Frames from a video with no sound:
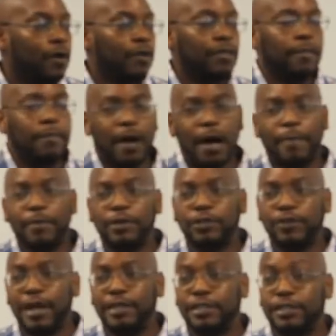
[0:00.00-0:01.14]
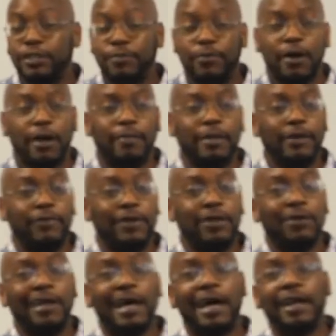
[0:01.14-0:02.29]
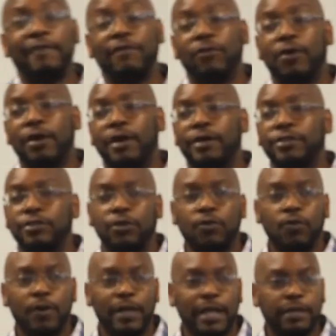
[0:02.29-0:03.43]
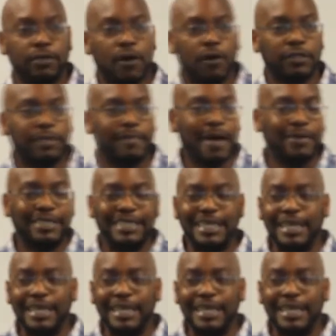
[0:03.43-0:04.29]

of the popular strategies you probably read online everywhere is the one that talks about